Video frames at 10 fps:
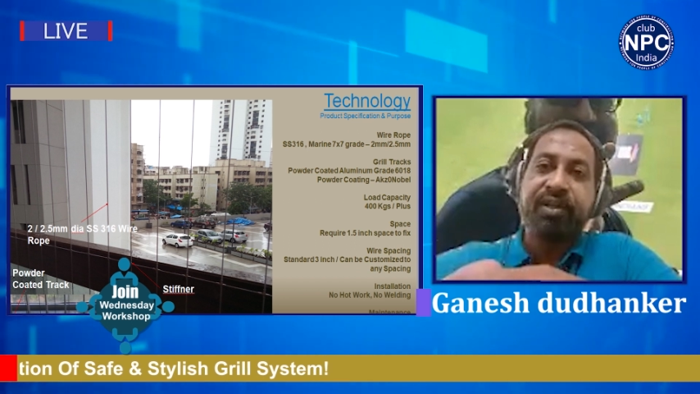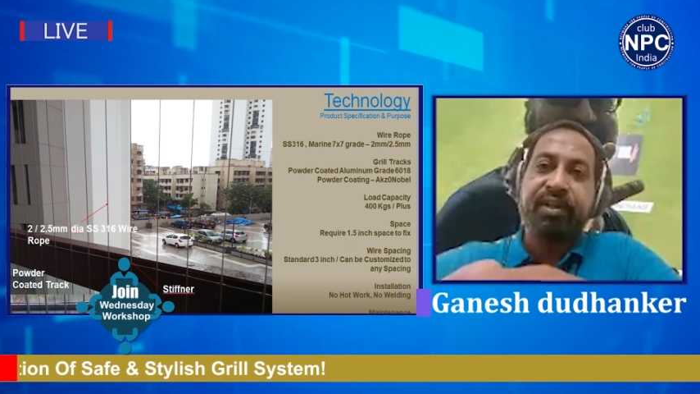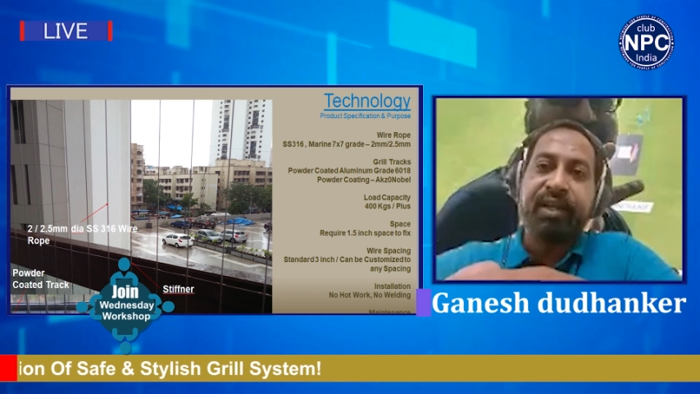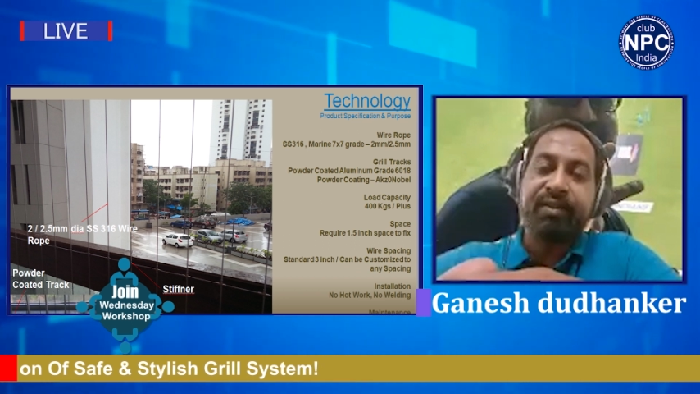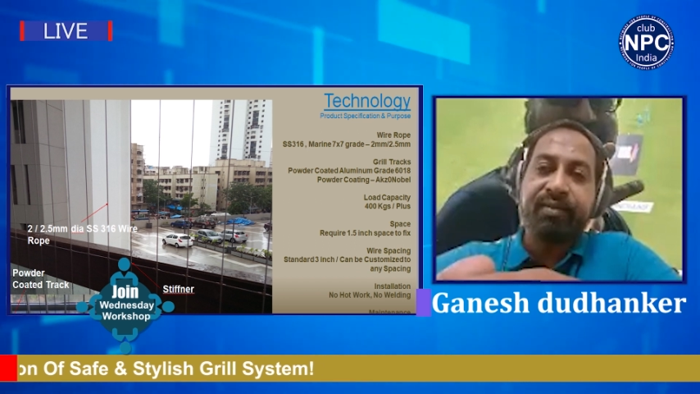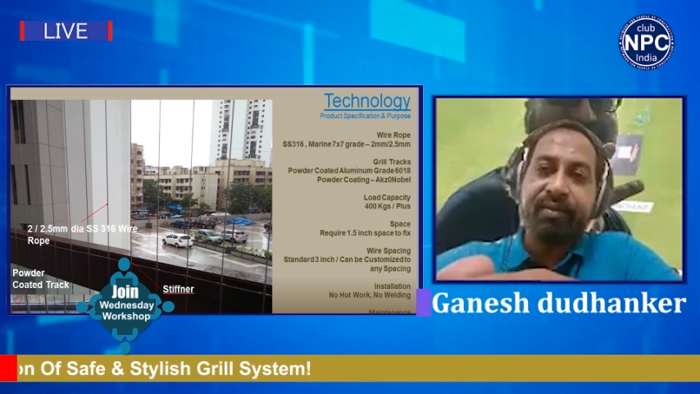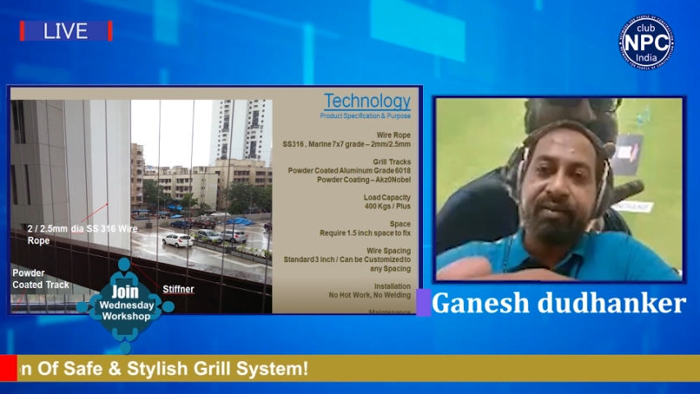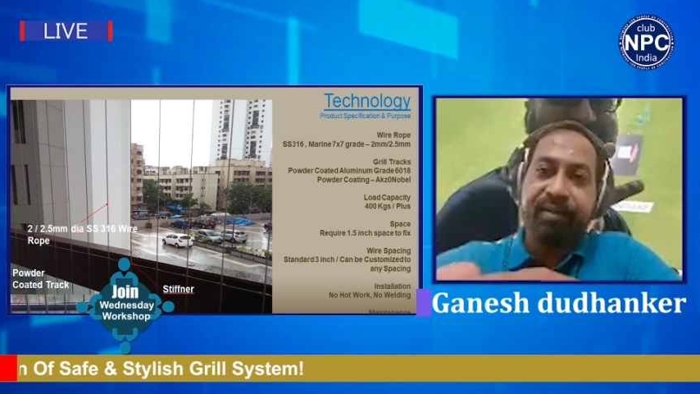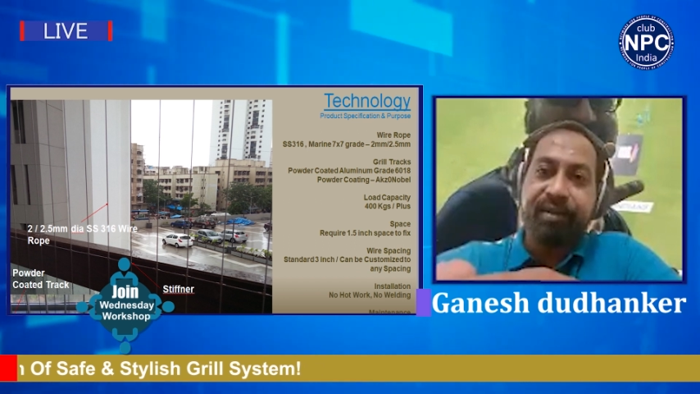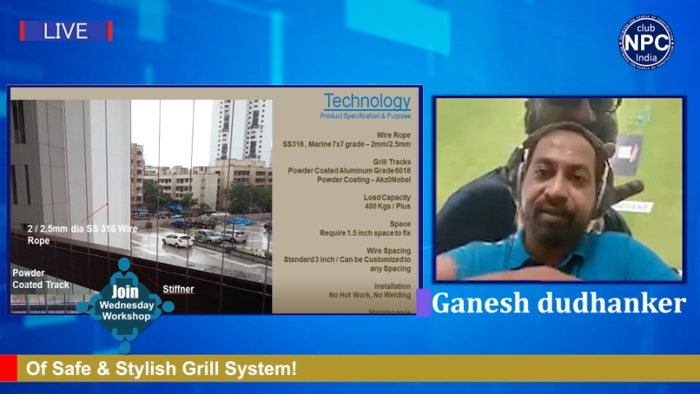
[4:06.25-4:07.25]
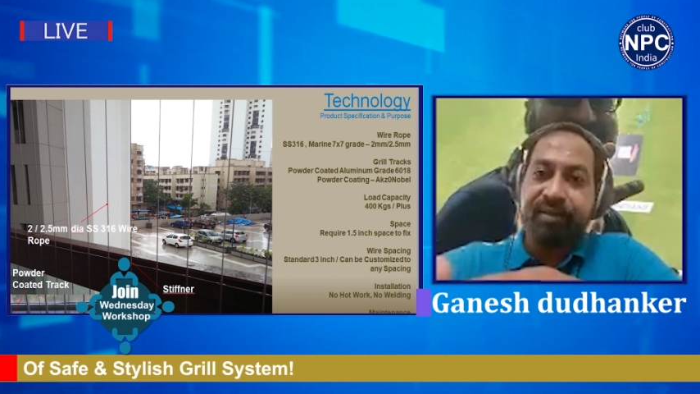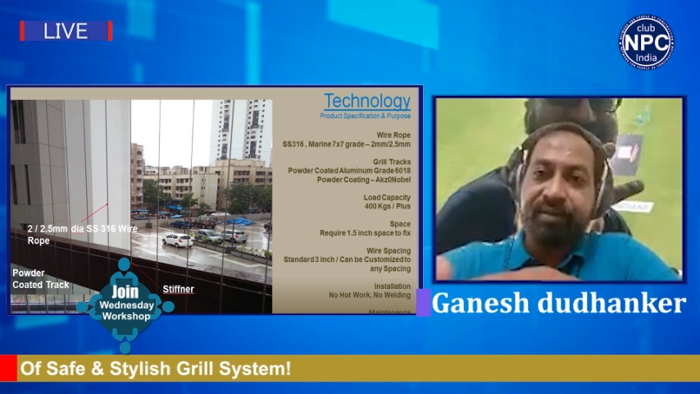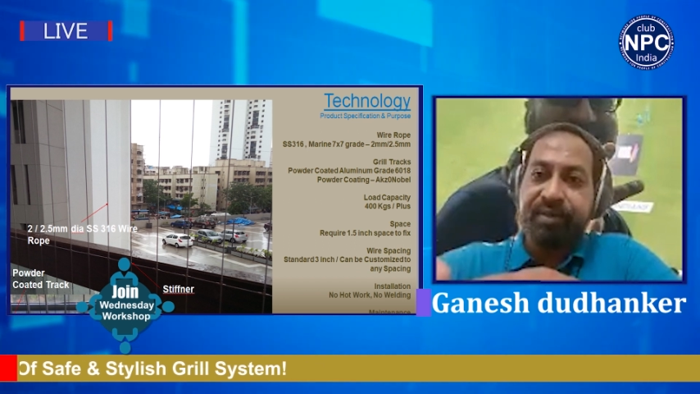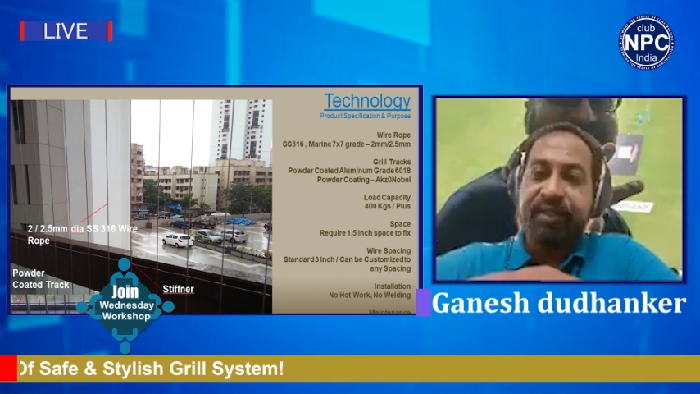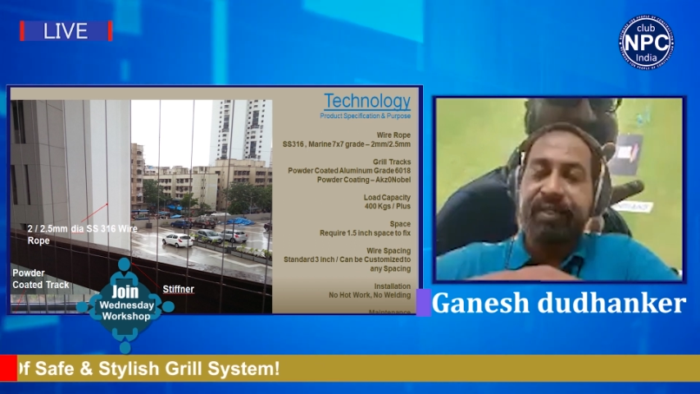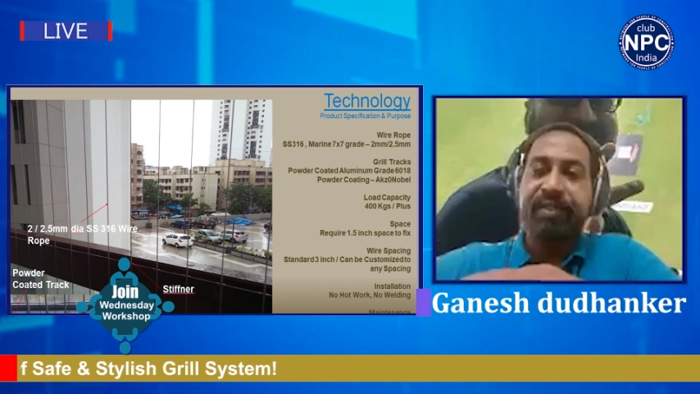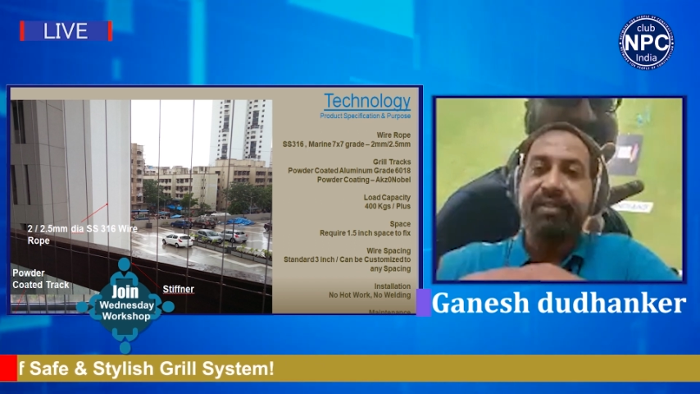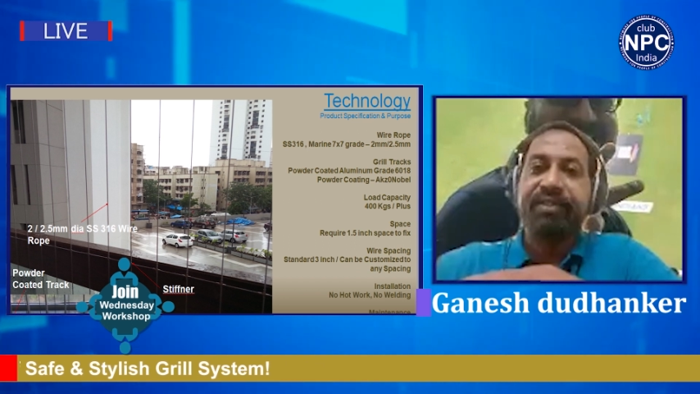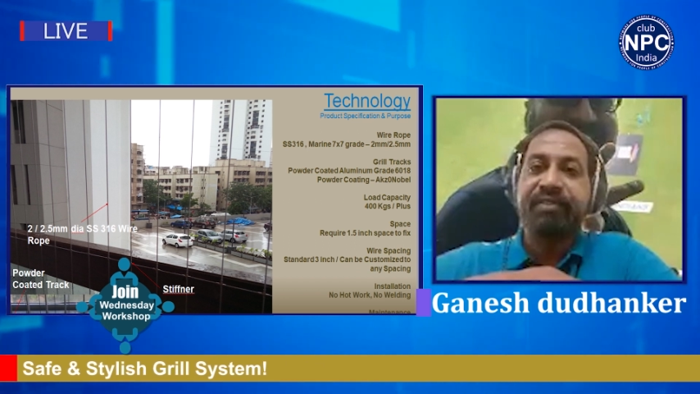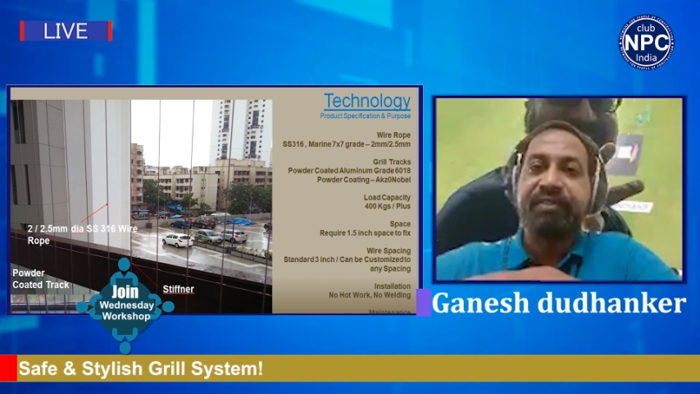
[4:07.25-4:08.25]
line, and it's written as a
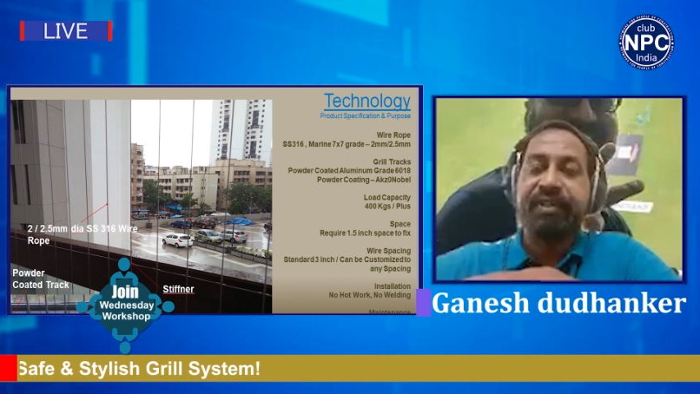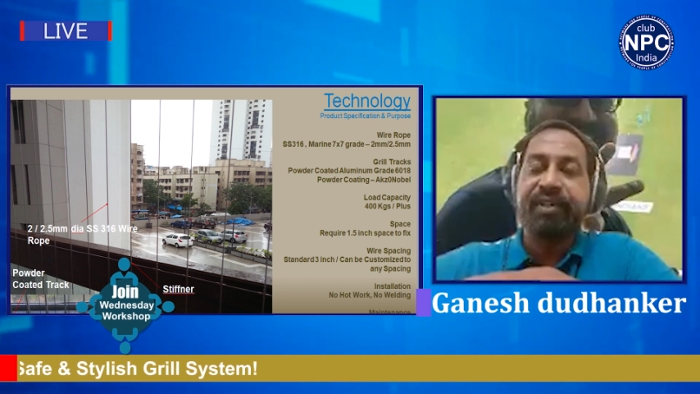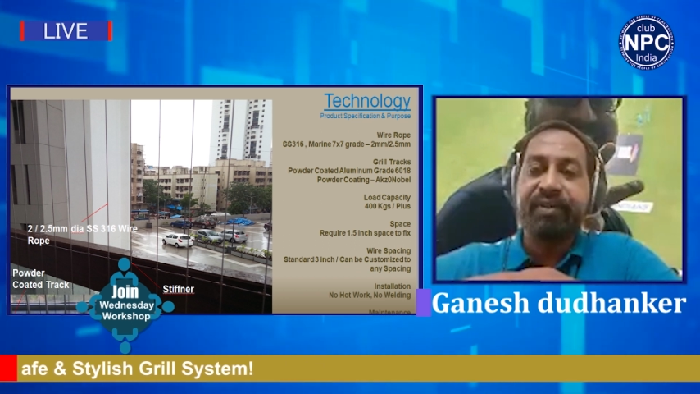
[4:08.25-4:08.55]
stiffener.